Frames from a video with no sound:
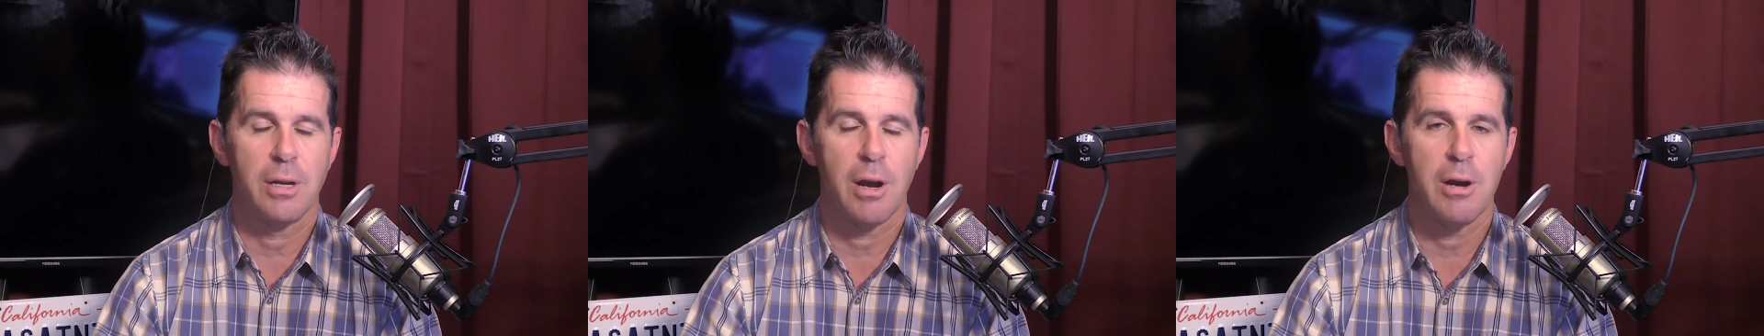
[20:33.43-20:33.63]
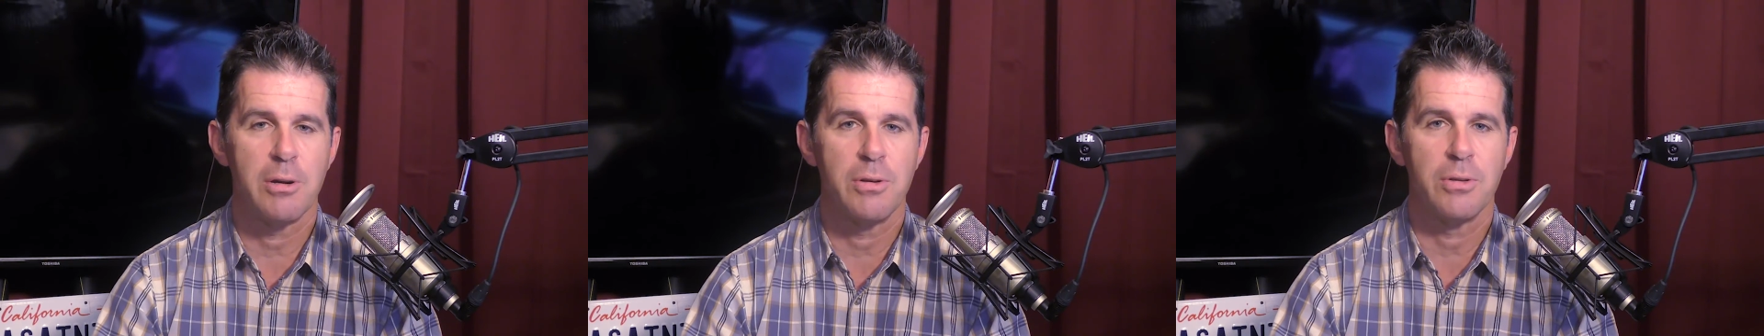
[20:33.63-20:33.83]

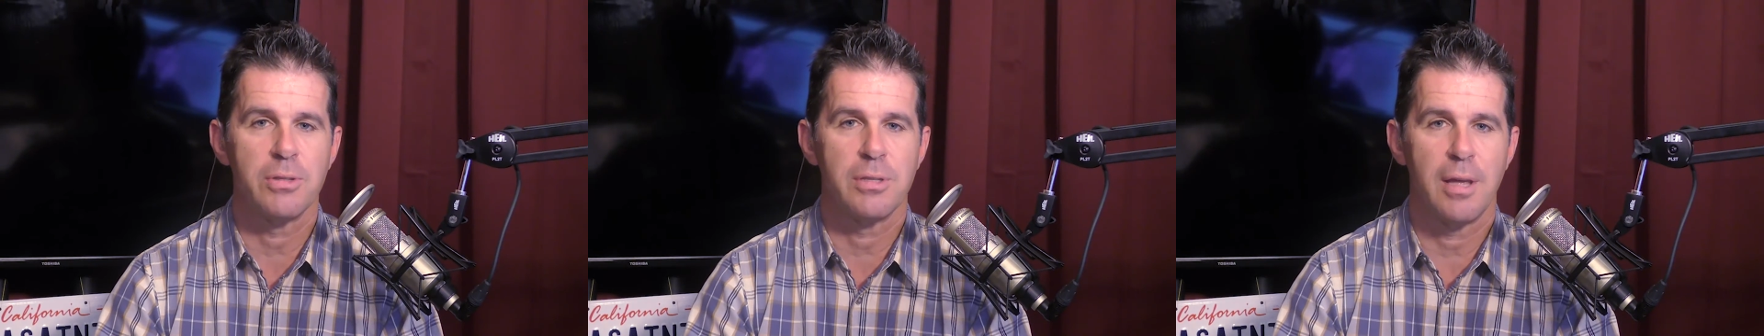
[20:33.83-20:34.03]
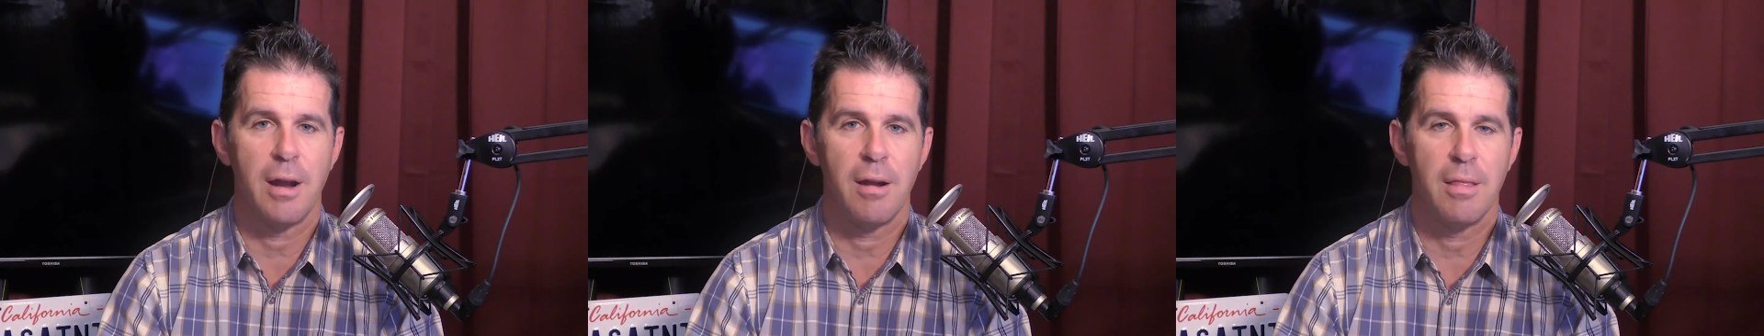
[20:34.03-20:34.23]

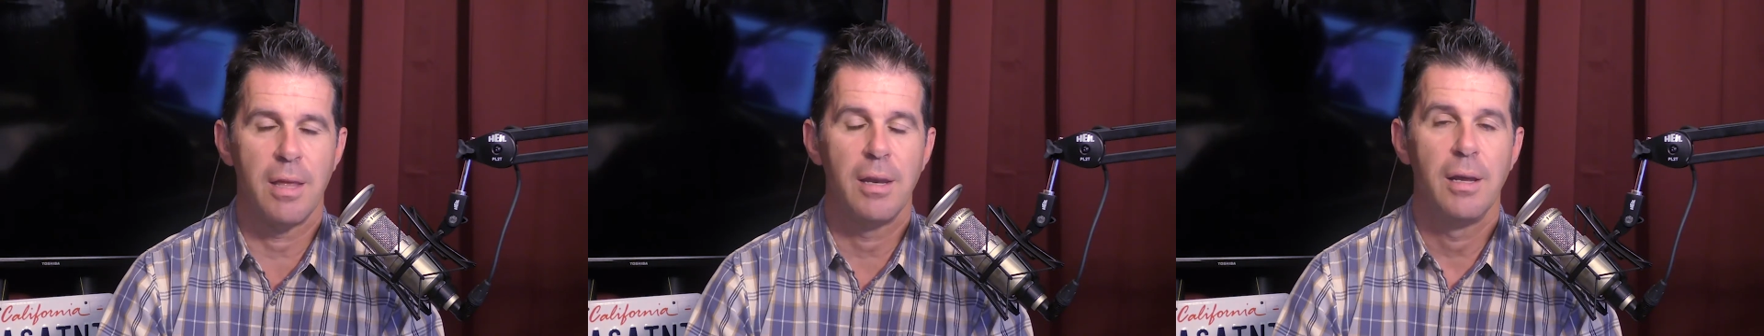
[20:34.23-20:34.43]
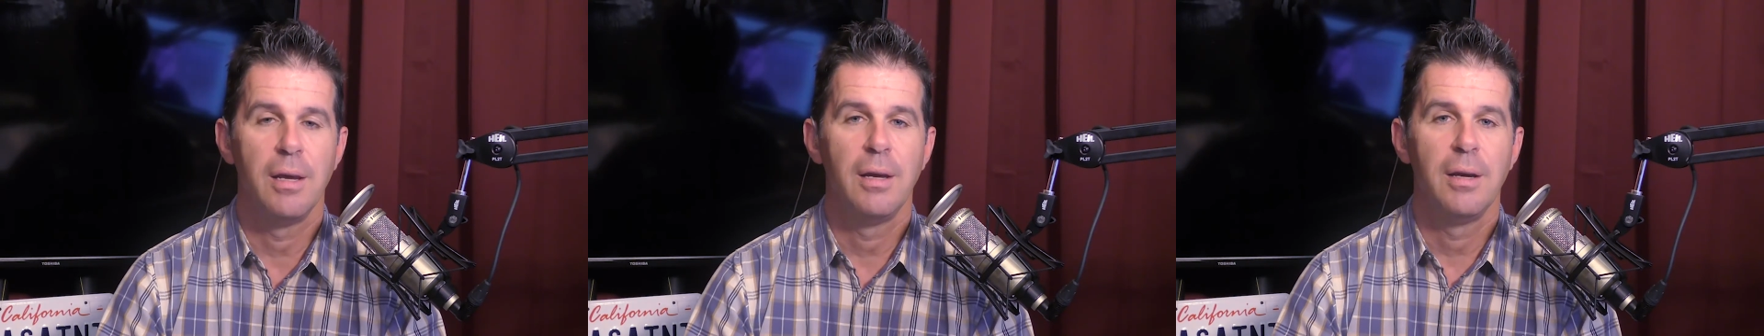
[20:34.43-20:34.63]
cardinals there
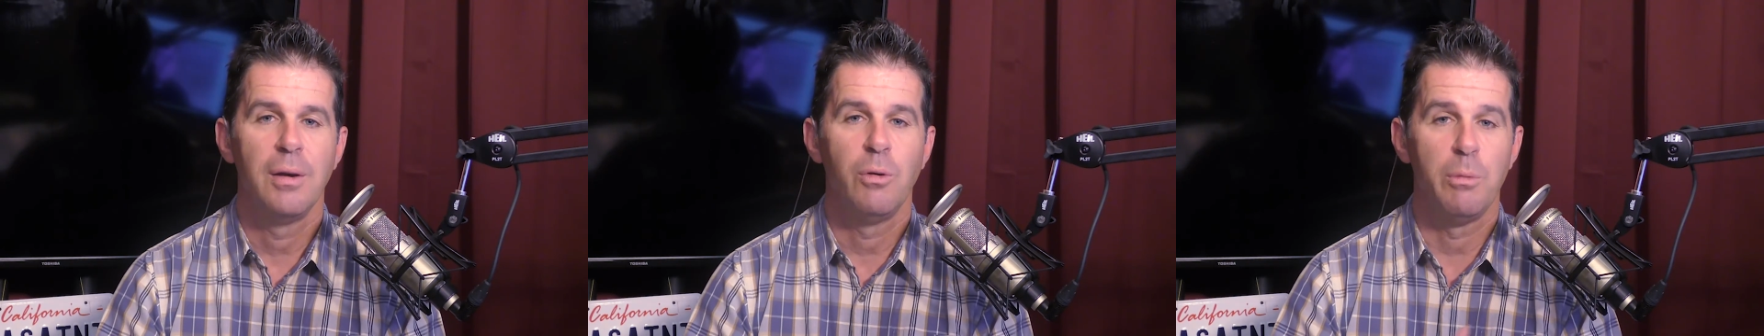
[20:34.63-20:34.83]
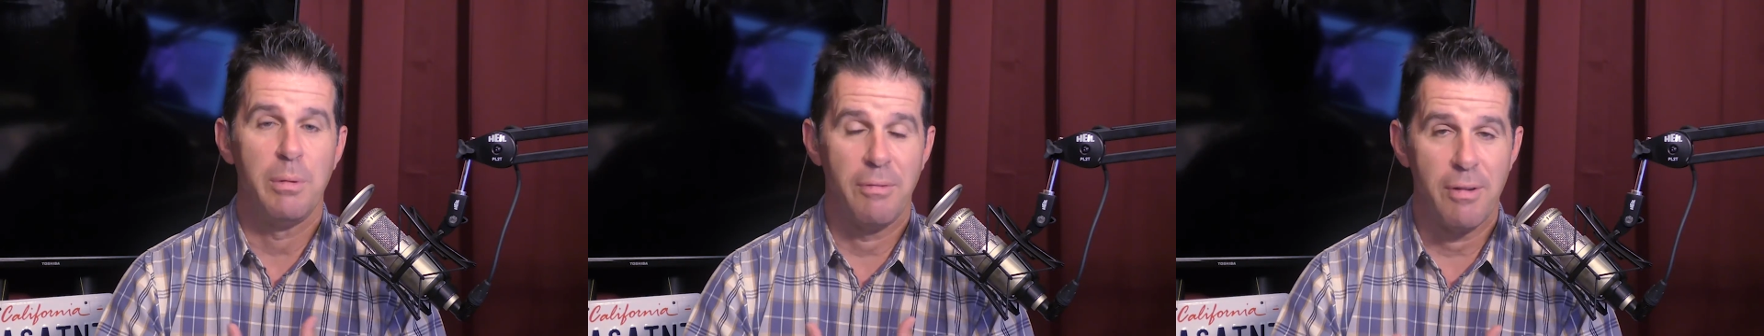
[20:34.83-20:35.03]
that
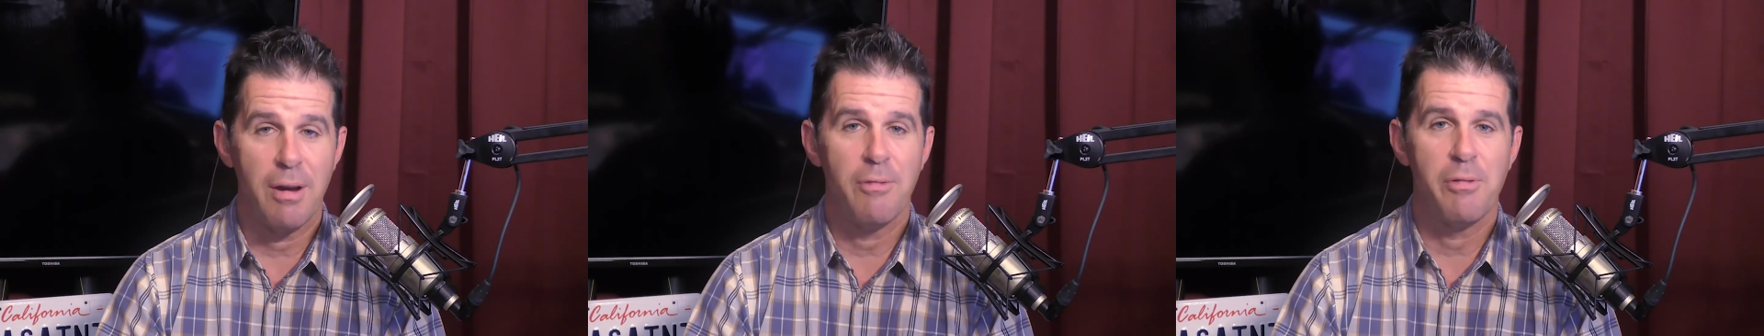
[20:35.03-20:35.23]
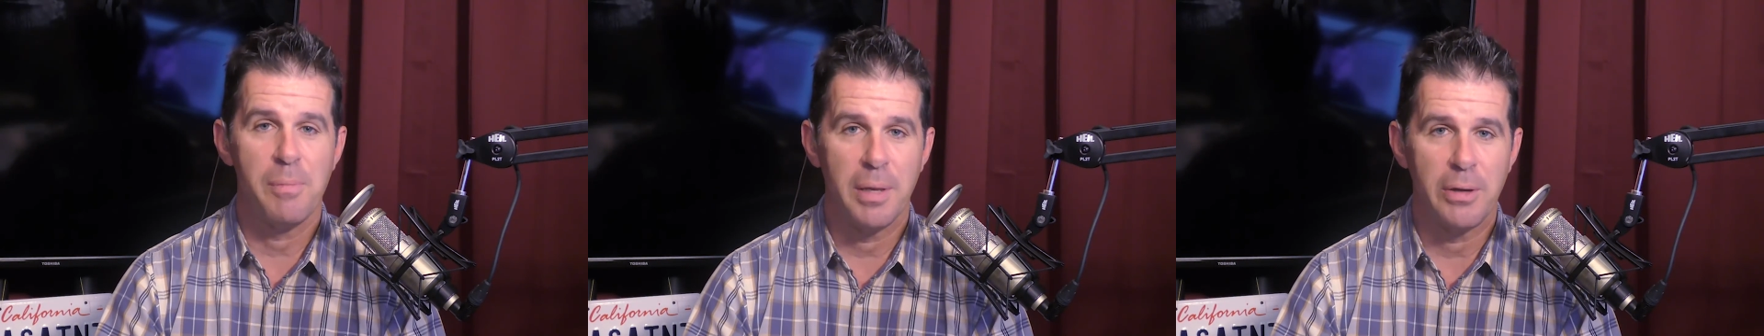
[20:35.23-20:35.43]
would be
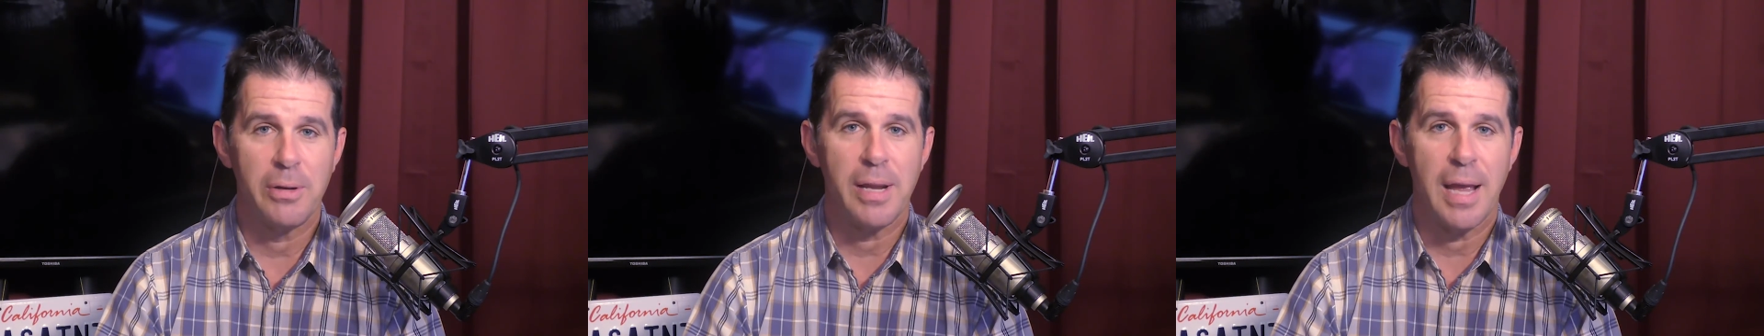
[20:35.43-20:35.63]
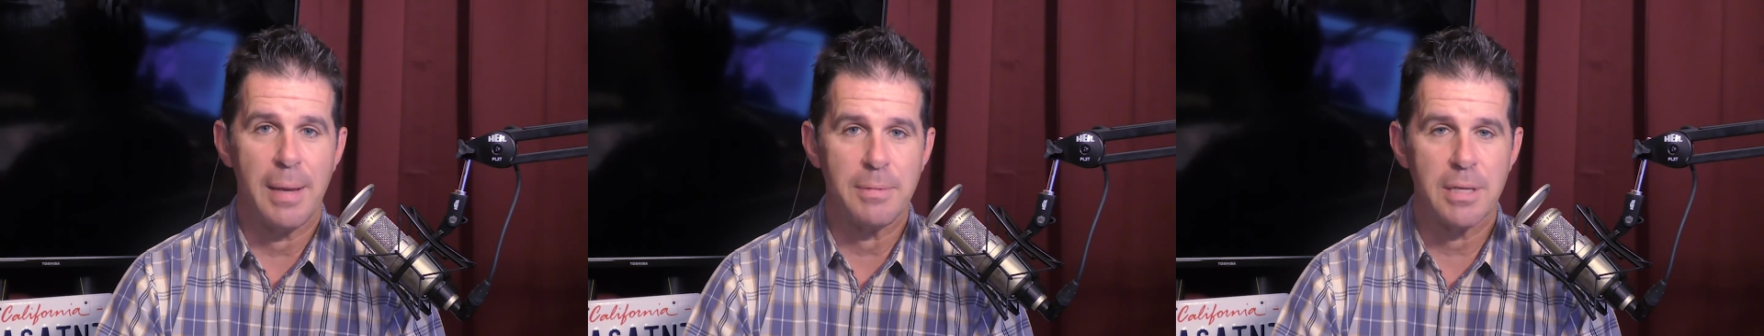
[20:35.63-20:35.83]
very familiar
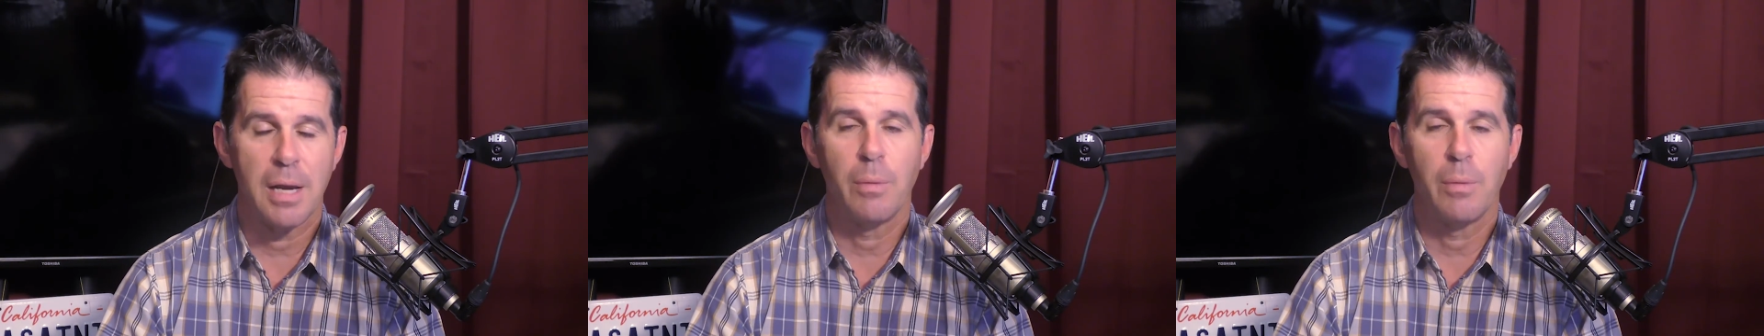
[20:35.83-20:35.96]
names.